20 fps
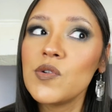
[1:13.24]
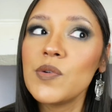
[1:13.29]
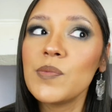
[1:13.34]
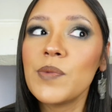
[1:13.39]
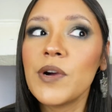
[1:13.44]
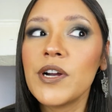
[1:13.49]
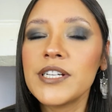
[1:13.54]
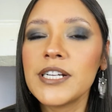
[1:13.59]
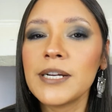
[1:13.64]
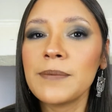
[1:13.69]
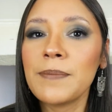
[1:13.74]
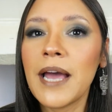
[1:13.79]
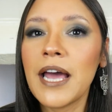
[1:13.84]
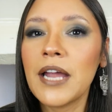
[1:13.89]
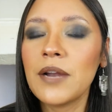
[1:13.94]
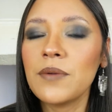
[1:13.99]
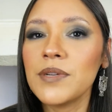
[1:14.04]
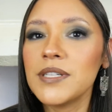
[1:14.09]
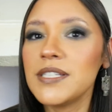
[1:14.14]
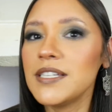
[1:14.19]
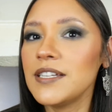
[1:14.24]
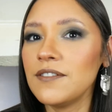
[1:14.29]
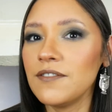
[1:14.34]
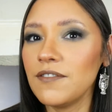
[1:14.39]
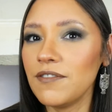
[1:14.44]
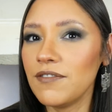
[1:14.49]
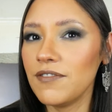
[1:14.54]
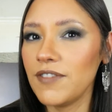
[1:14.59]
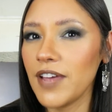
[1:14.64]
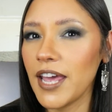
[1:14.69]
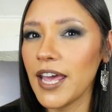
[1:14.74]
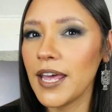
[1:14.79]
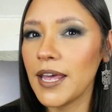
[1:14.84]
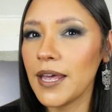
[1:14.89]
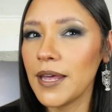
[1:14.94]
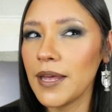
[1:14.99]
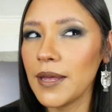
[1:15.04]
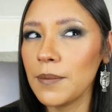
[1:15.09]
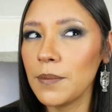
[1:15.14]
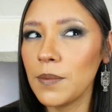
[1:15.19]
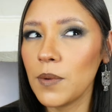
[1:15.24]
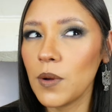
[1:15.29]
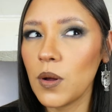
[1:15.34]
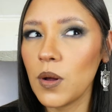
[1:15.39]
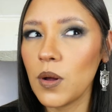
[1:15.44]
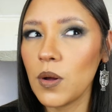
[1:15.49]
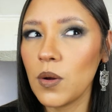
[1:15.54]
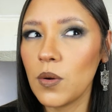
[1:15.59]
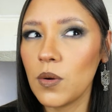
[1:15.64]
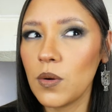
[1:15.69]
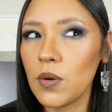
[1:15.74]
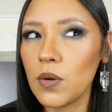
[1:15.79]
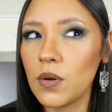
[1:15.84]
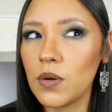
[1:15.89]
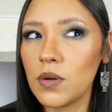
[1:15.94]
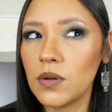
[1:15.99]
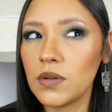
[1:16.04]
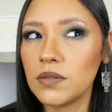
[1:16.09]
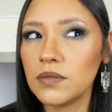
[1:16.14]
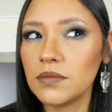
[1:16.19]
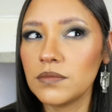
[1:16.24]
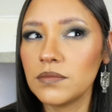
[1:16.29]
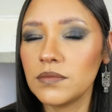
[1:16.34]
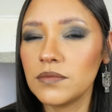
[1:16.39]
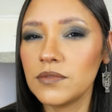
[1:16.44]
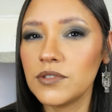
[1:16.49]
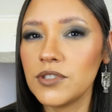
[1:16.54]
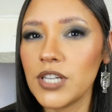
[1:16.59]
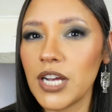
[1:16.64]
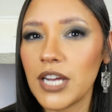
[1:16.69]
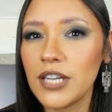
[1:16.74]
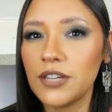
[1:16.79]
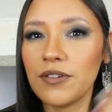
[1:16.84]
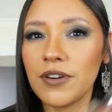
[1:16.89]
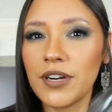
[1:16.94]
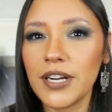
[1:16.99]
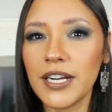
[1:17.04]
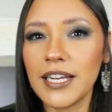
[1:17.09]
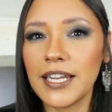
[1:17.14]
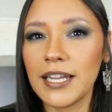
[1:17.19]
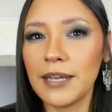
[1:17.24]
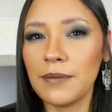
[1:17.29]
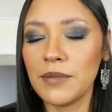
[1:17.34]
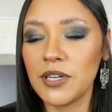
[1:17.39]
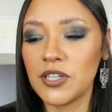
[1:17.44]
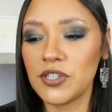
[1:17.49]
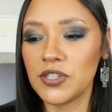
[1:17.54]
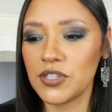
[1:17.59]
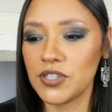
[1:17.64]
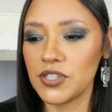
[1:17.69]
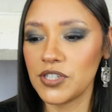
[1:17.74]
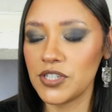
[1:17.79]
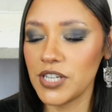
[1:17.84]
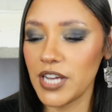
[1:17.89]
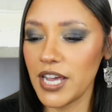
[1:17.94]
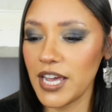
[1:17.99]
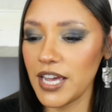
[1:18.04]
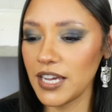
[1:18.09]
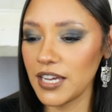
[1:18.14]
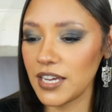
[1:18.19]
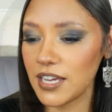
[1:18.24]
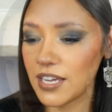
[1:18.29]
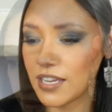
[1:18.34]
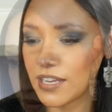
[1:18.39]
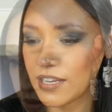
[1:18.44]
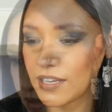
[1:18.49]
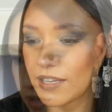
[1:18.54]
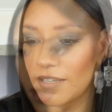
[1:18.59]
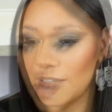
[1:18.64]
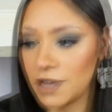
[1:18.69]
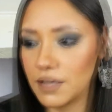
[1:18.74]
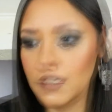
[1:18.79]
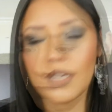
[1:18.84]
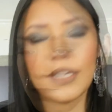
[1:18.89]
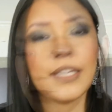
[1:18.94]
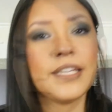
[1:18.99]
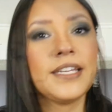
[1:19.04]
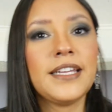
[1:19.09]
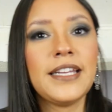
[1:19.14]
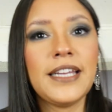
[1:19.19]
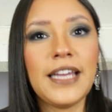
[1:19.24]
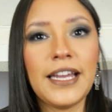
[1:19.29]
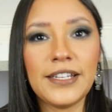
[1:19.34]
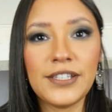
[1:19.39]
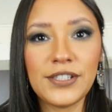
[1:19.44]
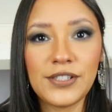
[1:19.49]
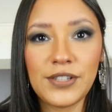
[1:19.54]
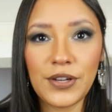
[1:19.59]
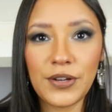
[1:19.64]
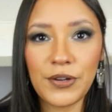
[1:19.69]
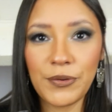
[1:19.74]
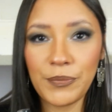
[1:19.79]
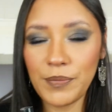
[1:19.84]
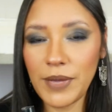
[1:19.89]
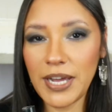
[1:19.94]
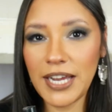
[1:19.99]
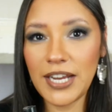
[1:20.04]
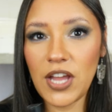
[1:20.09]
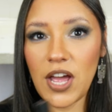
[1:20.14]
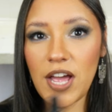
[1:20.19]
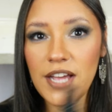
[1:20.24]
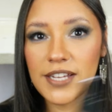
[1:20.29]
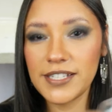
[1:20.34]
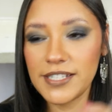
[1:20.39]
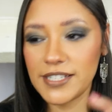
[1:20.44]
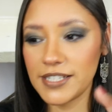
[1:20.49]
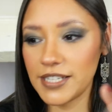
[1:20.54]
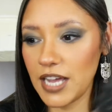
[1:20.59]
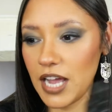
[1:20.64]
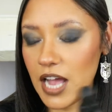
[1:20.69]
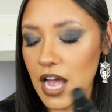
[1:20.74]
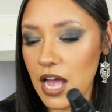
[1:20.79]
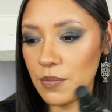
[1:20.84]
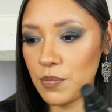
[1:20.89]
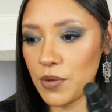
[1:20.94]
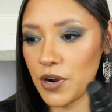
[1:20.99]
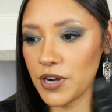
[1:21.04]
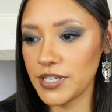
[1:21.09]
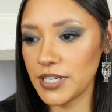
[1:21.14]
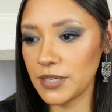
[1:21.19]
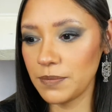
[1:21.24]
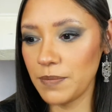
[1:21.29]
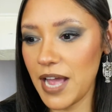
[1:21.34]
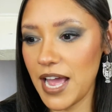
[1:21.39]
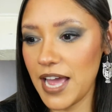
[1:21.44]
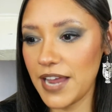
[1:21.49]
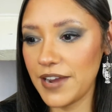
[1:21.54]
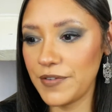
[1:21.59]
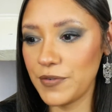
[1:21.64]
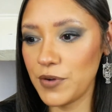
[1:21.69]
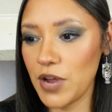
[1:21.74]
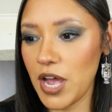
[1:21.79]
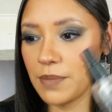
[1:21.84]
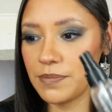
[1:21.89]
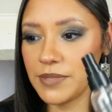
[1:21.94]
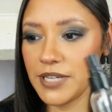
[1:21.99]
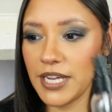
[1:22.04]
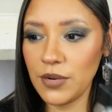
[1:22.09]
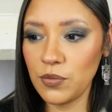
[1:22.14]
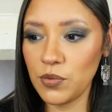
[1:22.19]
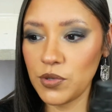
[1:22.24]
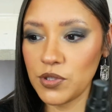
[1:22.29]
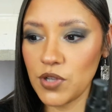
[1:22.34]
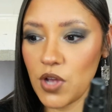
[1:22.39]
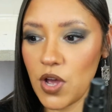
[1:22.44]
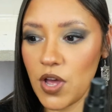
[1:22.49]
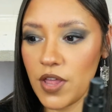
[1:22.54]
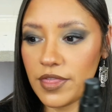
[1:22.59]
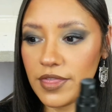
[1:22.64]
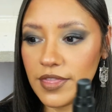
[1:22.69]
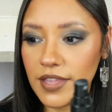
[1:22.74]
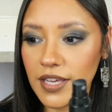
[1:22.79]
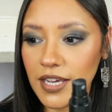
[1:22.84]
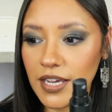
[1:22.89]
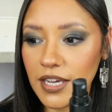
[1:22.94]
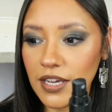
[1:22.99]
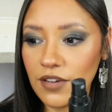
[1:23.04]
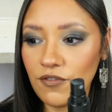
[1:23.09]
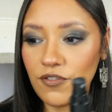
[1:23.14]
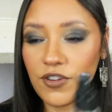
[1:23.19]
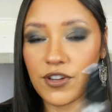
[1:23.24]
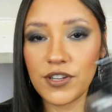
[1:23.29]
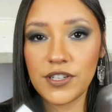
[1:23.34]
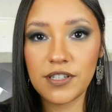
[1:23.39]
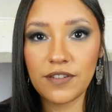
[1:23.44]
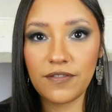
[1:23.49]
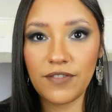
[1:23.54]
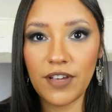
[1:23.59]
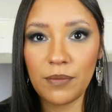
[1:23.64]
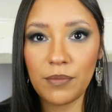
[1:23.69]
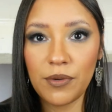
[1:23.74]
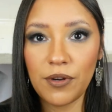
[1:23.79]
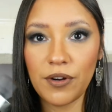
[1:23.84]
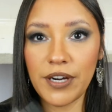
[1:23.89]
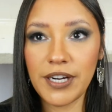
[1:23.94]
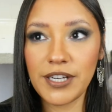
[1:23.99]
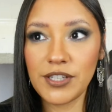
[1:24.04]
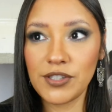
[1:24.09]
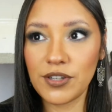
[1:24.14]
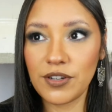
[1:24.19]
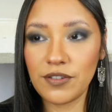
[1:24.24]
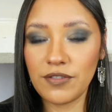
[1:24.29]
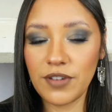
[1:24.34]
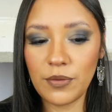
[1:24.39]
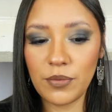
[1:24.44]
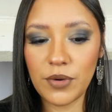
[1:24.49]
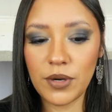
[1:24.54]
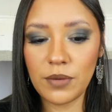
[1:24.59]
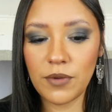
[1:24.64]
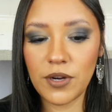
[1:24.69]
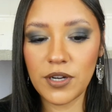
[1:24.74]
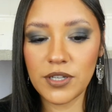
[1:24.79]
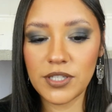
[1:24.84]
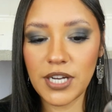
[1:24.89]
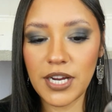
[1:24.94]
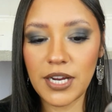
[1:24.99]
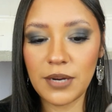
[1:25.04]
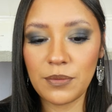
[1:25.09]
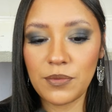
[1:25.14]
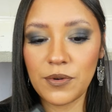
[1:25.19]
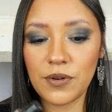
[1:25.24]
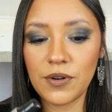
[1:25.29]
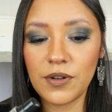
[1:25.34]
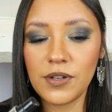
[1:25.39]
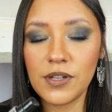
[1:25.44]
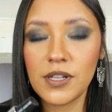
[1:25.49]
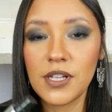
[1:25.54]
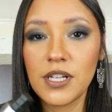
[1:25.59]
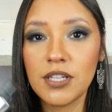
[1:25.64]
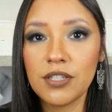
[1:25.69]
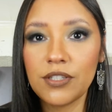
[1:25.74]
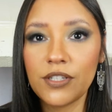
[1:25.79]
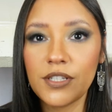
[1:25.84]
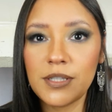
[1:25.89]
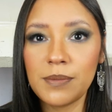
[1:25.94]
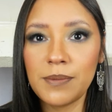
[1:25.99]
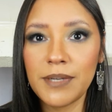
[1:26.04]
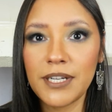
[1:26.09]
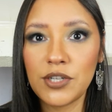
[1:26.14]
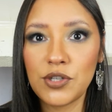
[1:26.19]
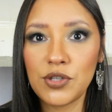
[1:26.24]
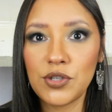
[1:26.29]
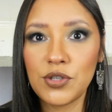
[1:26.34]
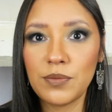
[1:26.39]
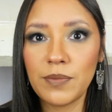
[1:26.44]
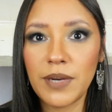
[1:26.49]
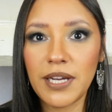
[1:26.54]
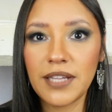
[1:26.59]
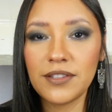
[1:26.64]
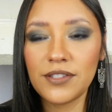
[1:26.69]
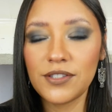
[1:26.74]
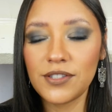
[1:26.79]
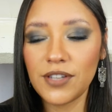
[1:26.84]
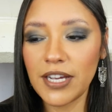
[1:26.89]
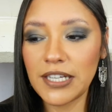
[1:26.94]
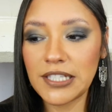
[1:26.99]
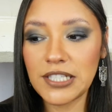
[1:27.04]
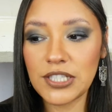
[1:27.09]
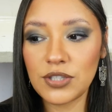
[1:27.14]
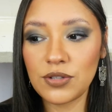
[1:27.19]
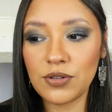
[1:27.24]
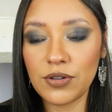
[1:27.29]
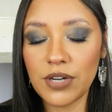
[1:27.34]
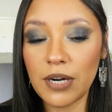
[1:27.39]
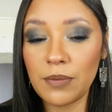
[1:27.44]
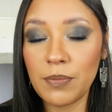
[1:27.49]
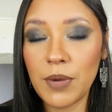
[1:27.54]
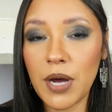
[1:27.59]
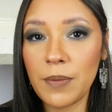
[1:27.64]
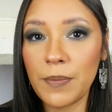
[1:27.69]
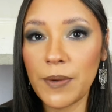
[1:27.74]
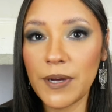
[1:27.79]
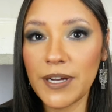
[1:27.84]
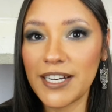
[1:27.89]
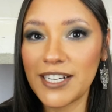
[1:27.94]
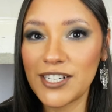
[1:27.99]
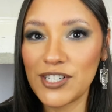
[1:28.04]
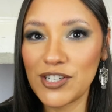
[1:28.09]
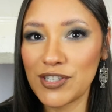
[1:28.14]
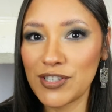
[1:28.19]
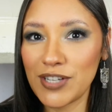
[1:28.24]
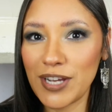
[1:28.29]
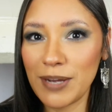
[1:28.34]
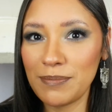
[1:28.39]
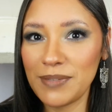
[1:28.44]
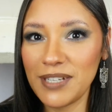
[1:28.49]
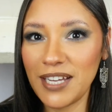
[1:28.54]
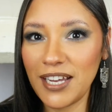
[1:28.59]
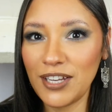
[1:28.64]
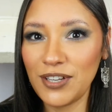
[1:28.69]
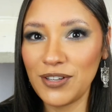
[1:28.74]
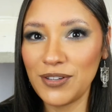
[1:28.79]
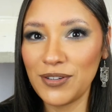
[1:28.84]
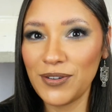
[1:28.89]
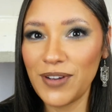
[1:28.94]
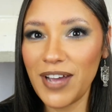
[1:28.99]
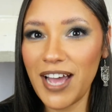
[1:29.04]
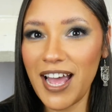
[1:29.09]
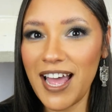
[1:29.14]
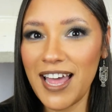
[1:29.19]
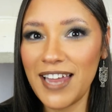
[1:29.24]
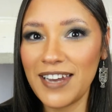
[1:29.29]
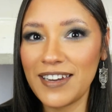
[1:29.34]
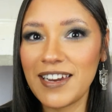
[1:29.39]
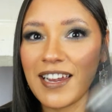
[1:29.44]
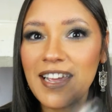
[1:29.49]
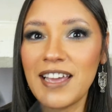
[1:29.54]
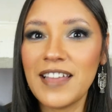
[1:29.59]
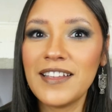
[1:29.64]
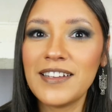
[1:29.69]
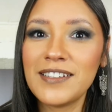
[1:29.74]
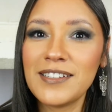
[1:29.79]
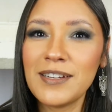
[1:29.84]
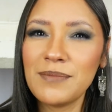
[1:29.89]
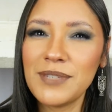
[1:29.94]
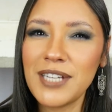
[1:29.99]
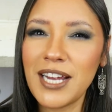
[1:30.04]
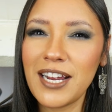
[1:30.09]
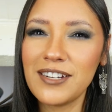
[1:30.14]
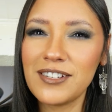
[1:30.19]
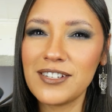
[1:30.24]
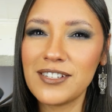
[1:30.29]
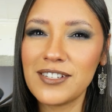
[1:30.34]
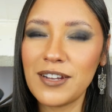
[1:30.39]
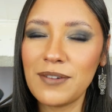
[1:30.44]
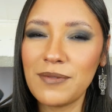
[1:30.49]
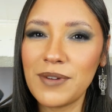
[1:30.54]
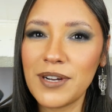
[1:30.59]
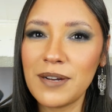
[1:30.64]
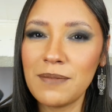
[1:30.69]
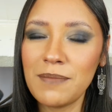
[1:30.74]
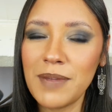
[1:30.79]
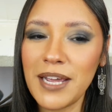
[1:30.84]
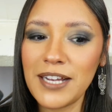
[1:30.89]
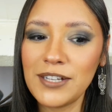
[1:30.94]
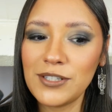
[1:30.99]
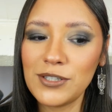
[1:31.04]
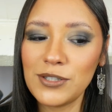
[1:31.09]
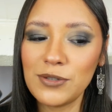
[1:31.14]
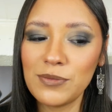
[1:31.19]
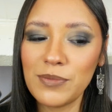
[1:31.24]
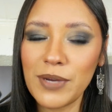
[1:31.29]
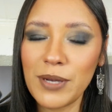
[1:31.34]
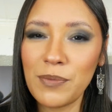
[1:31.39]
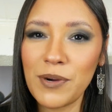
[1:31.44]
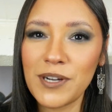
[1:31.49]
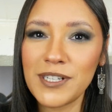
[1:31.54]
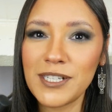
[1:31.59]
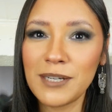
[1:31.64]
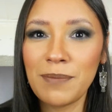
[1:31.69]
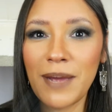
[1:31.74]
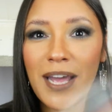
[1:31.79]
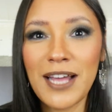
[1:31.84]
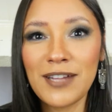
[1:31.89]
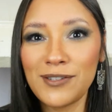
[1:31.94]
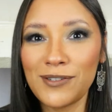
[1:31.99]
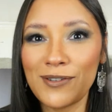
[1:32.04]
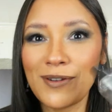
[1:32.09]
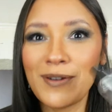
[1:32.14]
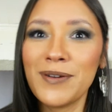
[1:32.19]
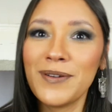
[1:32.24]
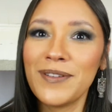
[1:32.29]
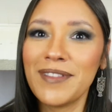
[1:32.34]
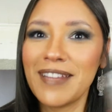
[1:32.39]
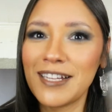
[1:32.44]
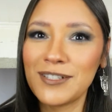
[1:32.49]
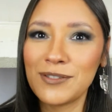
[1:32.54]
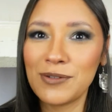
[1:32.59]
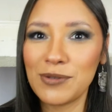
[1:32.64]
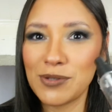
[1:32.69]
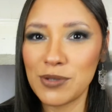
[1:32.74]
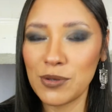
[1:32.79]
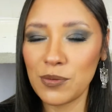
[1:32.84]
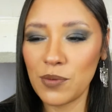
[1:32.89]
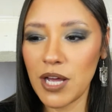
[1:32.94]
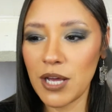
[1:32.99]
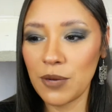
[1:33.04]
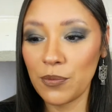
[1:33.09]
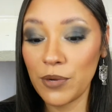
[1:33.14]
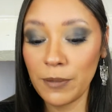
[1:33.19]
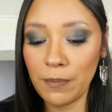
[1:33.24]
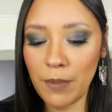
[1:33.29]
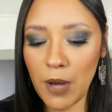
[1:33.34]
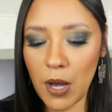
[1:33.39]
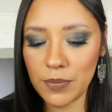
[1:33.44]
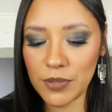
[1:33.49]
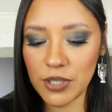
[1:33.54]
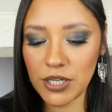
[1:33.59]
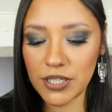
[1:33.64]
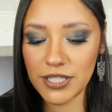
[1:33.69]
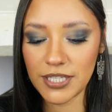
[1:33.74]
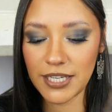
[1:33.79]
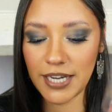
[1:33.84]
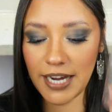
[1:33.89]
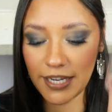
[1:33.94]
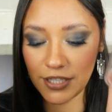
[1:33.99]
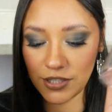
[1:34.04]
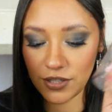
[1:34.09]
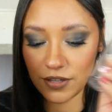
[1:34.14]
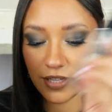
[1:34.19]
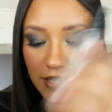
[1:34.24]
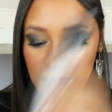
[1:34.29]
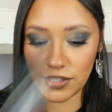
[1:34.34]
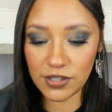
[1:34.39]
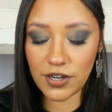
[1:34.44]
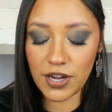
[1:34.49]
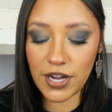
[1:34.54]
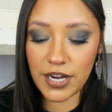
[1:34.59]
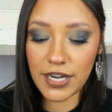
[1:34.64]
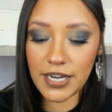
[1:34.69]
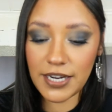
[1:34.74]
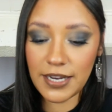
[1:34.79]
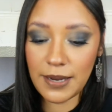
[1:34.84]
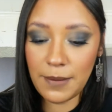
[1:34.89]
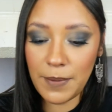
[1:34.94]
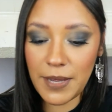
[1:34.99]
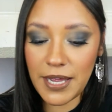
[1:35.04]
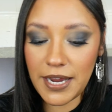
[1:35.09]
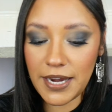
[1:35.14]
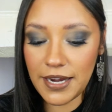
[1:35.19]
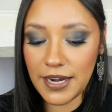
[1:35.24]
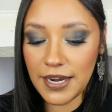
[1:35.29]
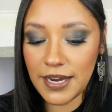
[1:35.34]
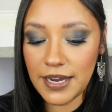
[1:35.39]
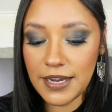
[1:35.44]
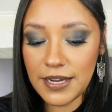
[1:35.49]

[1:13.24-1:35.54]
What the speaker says: project pan was in Feb or January. Let me just check. Yeah, so my last project pan update was on the 1st of February, so February, March, April. So it's been 2 months. So I just thought I'd pop on and just update you. And there's some changes I want to make to my project pan, so that's also why we popped on today. So these are going in the bin.